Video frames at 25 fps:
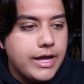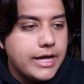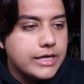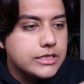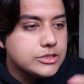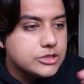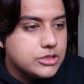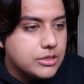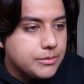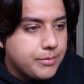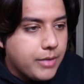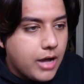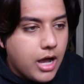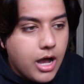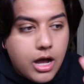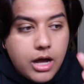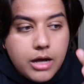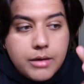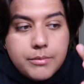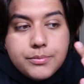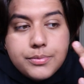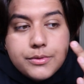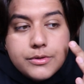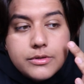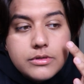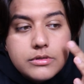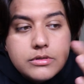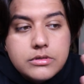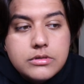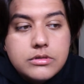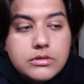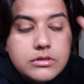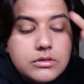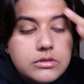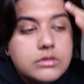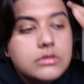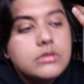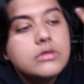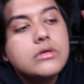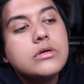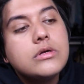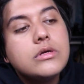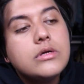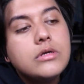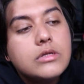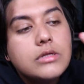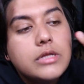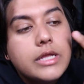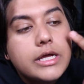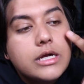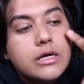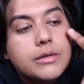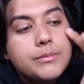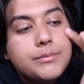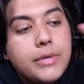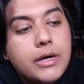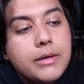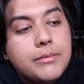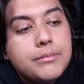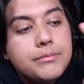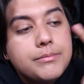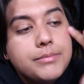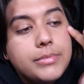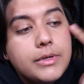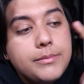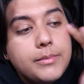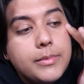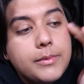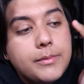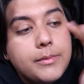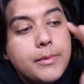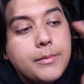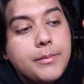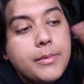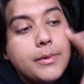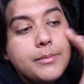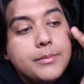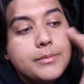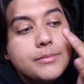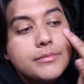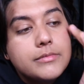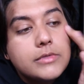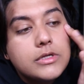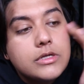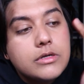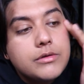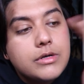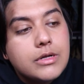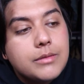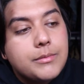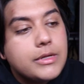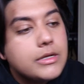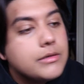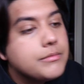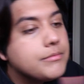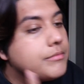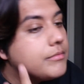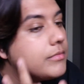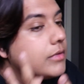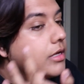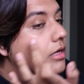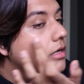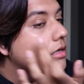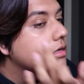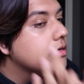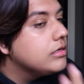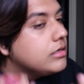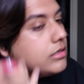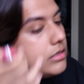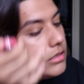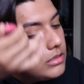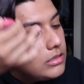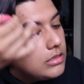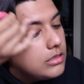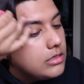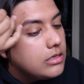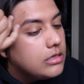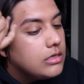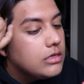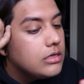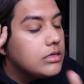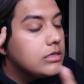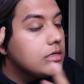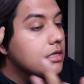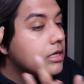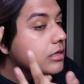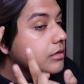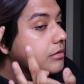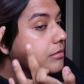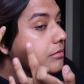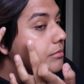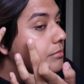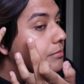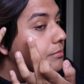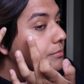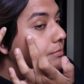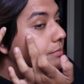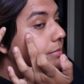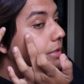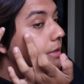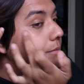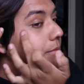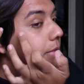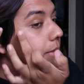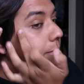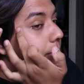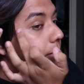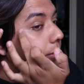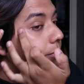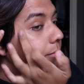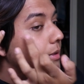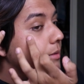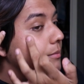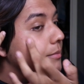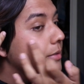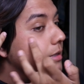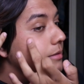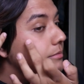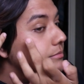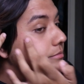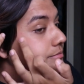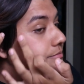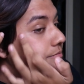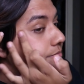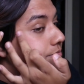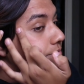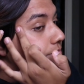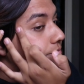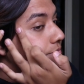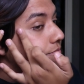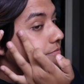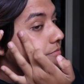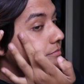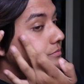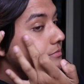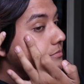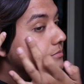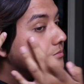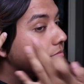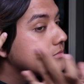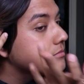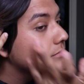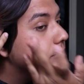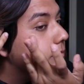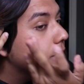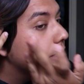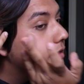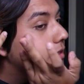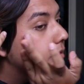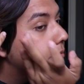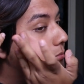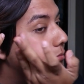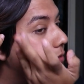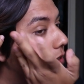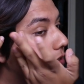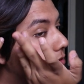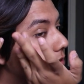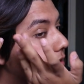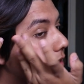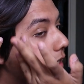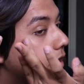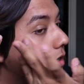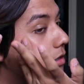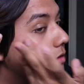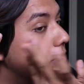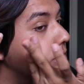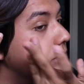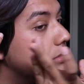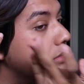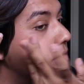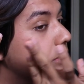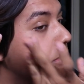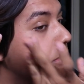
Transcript: extra pop, like a pop, pop. You know what I mean? Pop, pop, pop, pop, pop. And then blend it out.